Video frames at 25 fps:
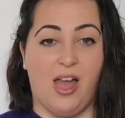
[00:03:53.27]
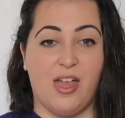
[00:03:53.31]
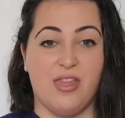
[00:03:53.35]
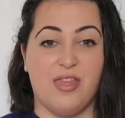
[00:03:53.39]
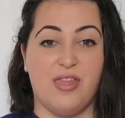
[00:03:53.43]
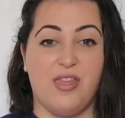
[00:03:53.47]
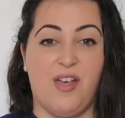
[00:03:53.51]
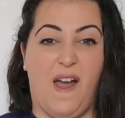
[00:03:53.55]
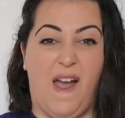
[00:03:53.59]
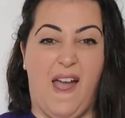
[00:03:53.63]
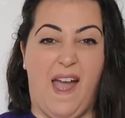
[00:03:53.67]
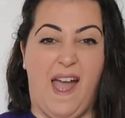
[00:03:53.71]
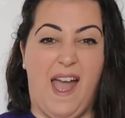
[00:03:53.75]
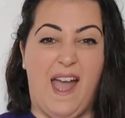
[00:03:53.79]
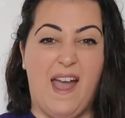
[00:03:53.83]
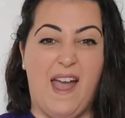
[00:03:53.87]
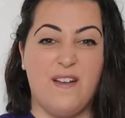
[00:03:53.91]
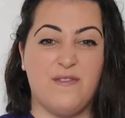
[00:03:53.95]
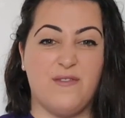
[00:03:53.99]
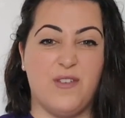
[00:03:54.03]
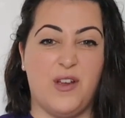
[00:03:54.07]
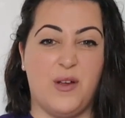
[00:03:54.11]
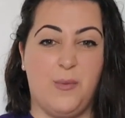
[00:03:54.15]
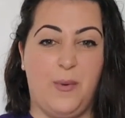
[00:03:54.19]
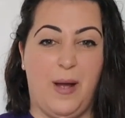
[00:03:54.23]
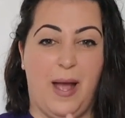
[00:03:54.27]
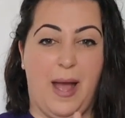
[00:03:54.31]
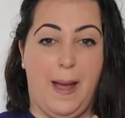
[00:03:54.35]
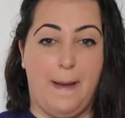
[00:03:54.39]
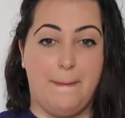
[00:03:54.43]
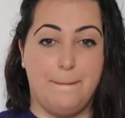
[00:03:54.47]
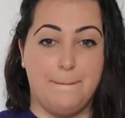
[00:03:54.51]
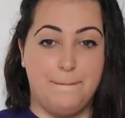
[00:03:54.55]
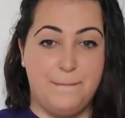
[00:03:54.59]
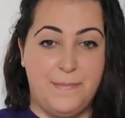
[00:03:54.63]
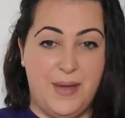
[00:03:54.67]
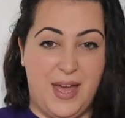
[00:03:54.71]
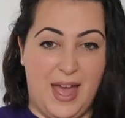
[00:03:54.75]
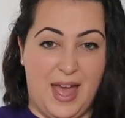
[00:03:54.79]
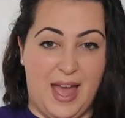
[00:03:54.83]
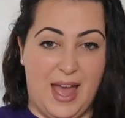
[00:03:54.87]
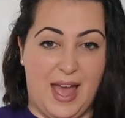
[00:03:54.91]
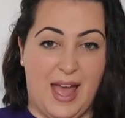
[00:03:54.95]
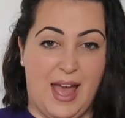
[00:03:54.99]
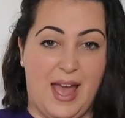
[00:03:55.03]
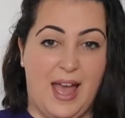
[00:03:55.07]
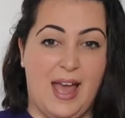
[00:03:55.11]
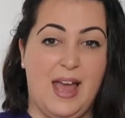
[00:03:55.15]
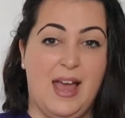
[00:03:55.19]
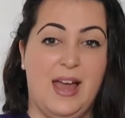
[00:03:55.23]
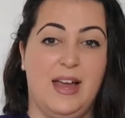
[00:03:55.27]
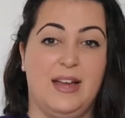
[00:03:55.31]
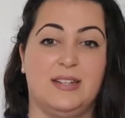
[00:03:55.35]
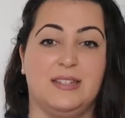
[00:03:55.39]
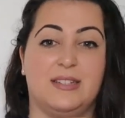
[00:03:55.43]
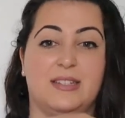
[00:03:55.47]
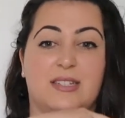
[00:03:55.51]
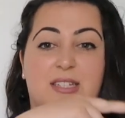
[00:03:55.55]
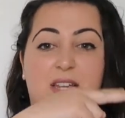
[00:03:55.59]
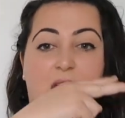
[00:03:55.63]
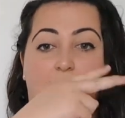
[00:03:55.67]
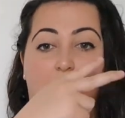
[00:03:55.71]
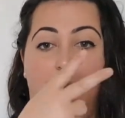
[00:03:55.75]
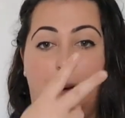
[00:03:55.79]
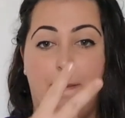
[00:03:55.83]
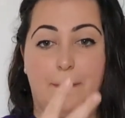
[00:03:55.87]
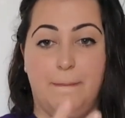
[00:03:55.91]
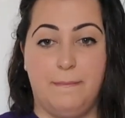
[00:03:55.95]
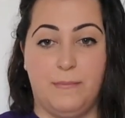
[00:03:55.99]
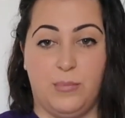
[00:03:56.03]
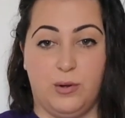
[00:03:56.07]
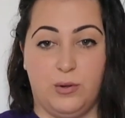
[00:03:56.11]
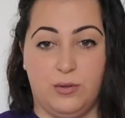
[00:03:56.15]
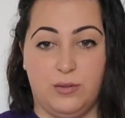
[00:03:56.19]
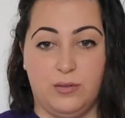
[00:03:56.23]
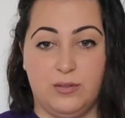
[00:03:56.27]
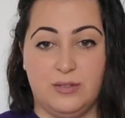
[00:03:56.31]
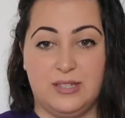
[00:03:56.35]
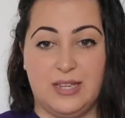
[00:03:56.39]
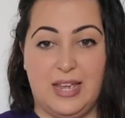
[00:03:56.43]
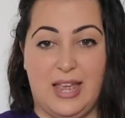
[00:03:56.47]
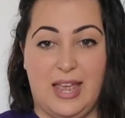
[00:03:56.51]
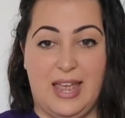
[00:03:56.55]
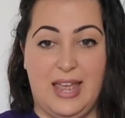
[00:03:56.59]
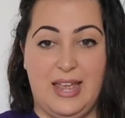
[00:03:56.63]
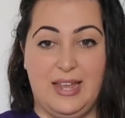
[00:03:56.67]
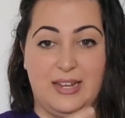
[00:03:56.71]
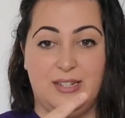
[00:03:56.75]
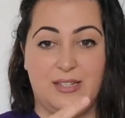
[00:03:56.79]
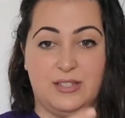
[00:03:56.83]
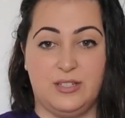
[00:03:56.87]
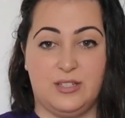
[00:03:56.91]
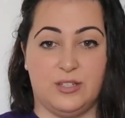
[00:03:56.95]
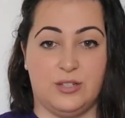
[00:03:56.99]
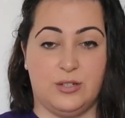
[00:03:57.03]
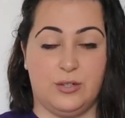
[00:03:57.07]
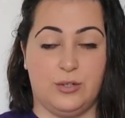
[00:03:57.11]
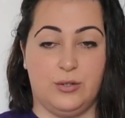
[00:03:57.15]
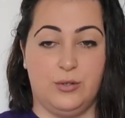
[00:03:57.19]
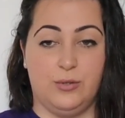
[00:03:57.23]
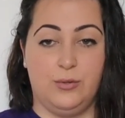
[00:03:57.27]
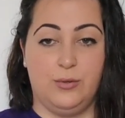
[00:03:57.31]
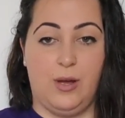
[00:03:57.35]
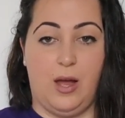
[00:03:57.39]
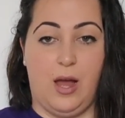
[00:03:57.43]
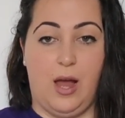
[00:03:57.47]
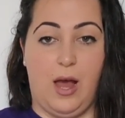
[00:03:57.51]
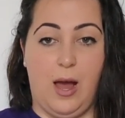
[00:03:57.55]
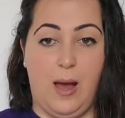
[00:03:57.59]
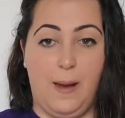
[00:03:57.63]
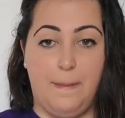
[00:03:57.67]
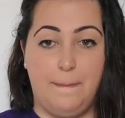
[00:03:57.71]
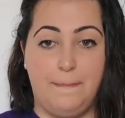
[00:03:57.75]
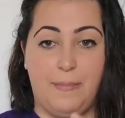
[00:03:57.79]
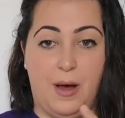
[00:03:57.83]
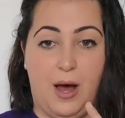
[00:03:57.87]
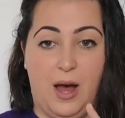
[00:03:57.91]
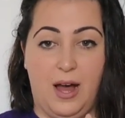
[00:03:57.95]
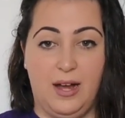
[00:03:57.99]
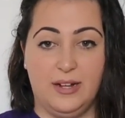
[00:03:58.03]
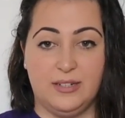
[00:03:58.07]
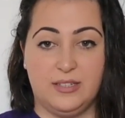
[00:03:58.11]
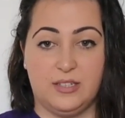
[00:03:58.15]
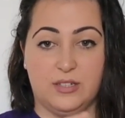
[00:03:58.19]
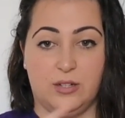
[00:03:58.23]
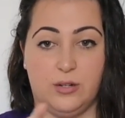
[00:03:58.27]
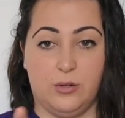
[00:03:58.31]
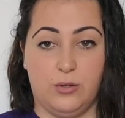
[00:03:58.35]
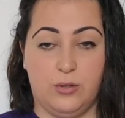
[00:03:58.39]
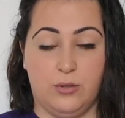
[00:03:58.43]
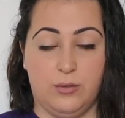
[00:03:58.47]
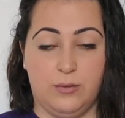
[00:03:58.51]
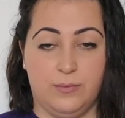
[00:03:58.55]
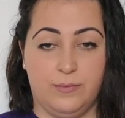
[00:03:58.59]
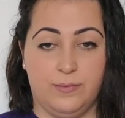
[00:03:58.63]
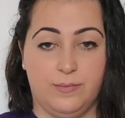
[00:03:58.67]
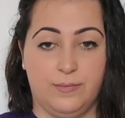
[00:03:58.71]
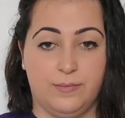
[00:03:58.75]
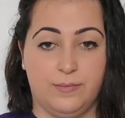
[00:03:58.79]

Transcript: the Everywhere Bear tumbled into a puddle.